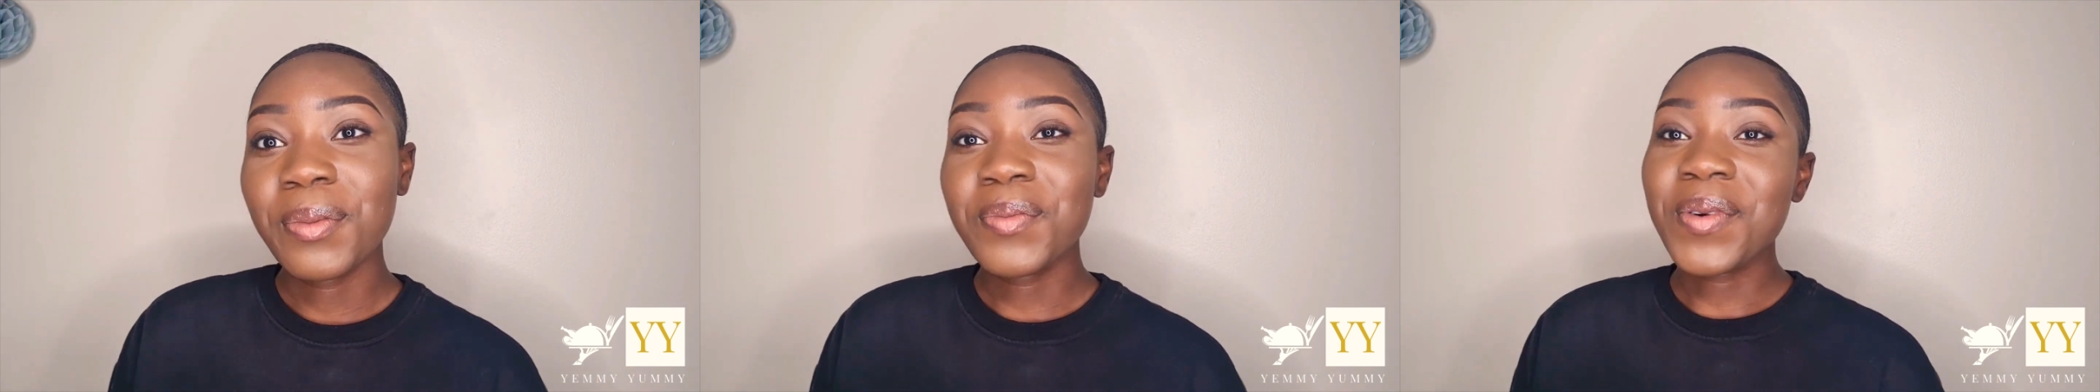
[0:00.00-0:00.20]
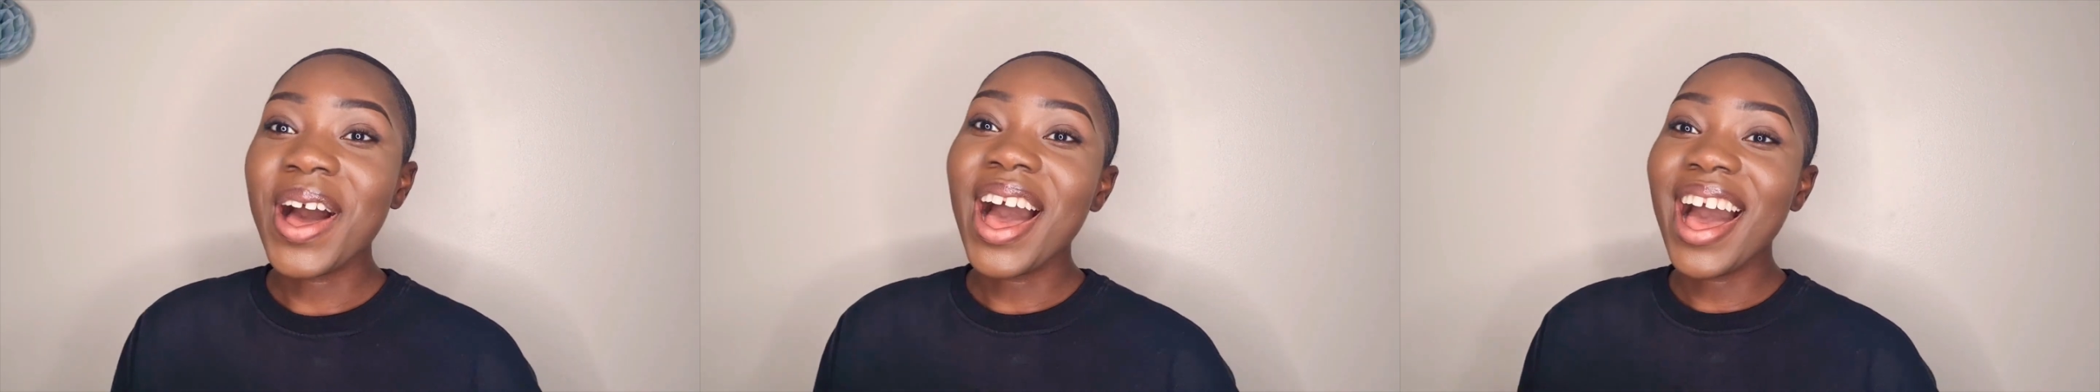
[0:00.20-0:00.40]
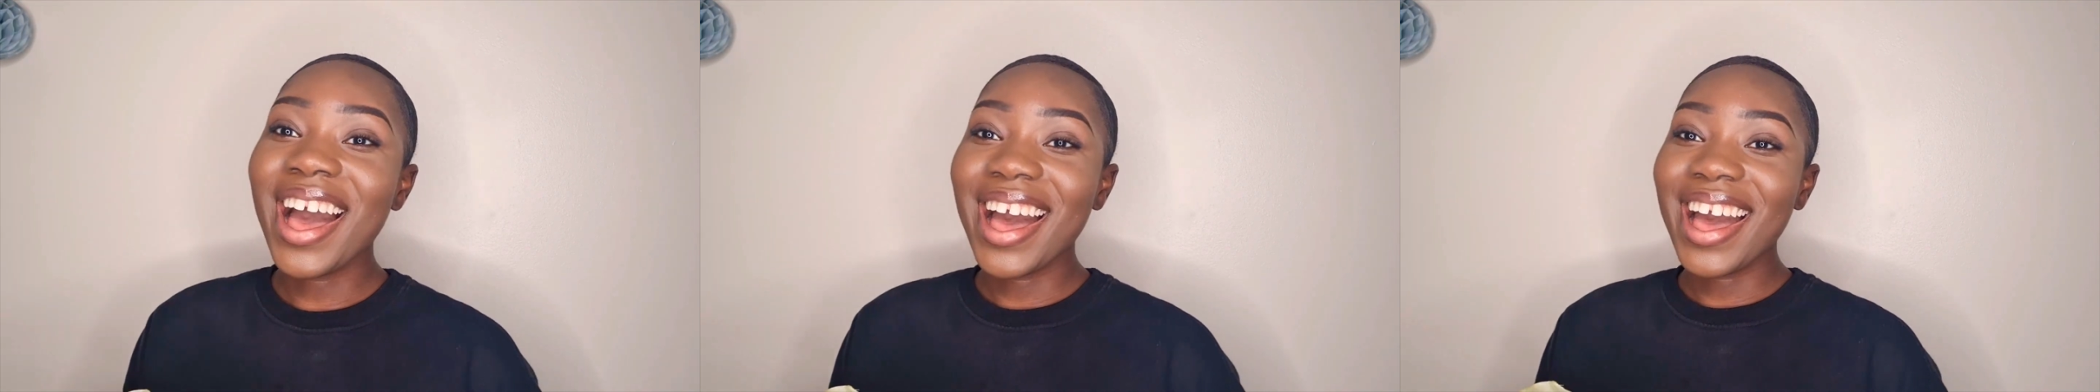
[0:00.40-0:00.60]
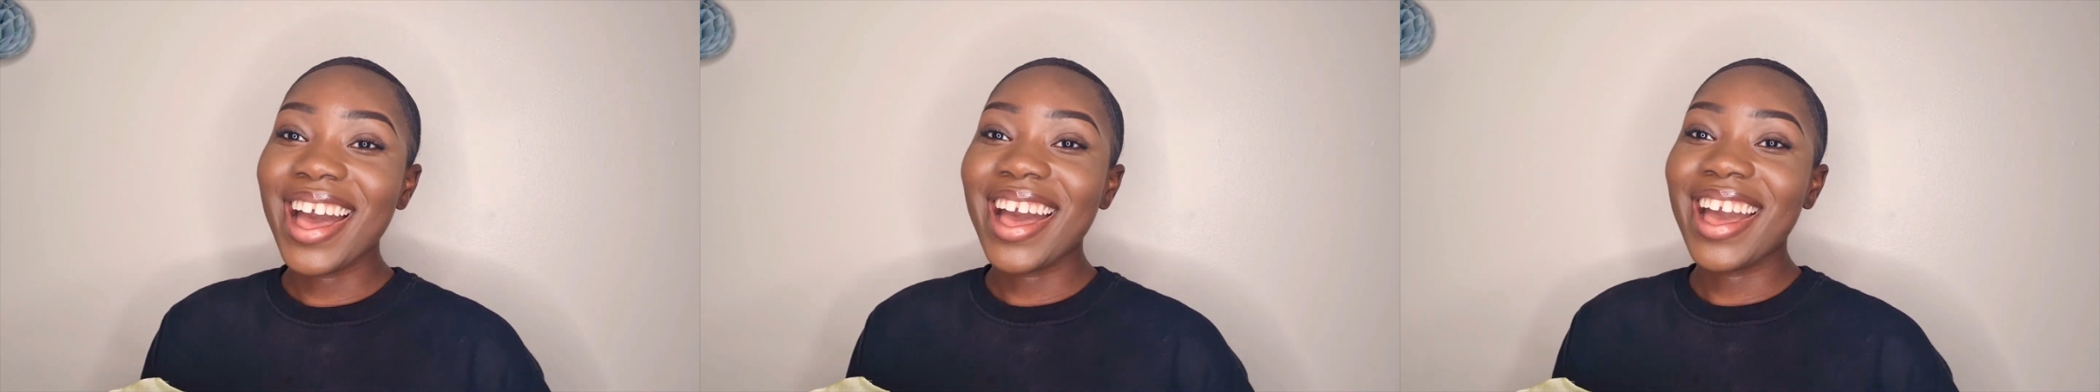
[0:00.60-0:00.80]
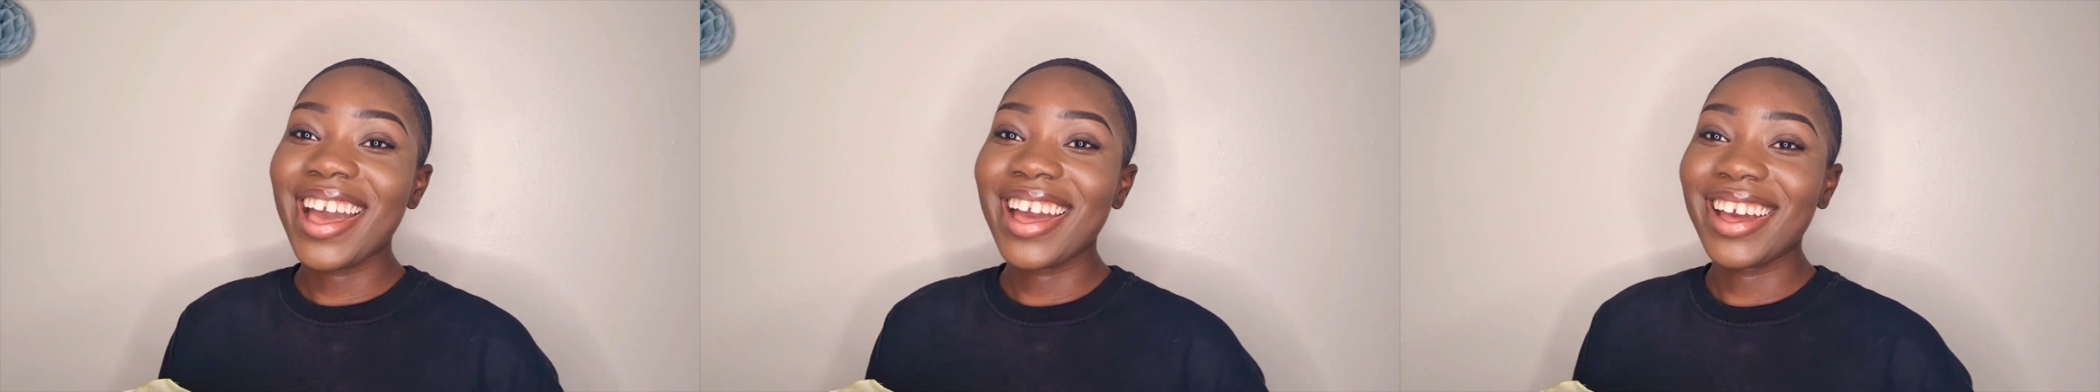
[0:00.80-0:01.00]

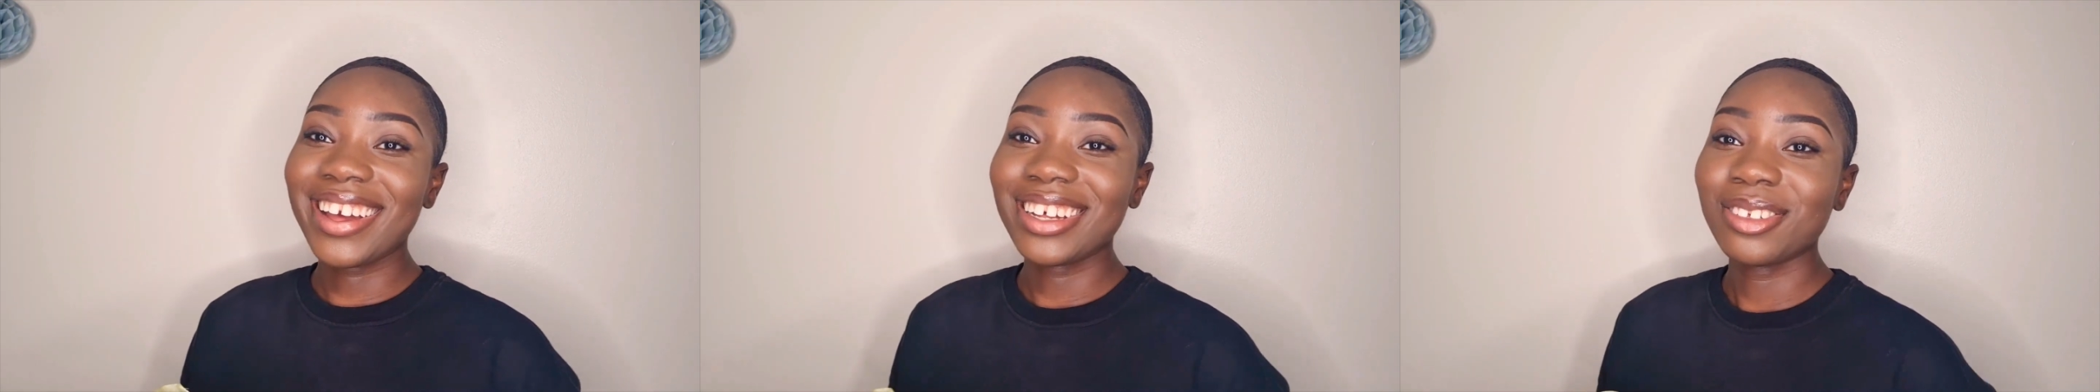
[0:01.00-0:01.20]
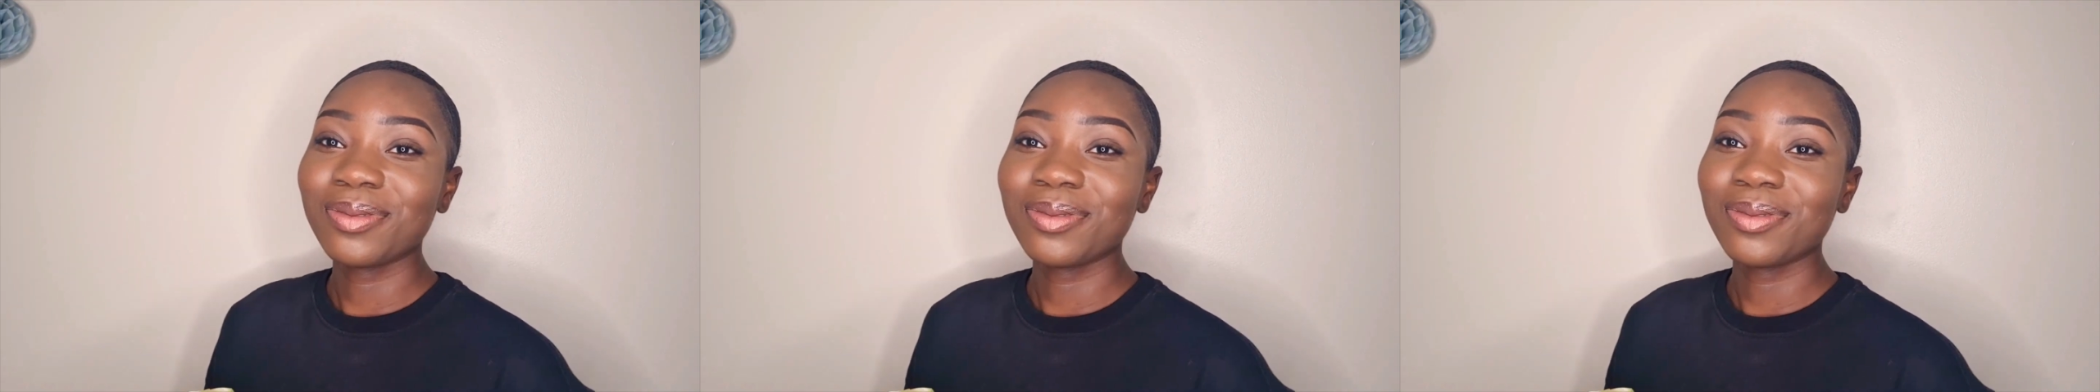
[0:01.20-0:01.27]
Bye.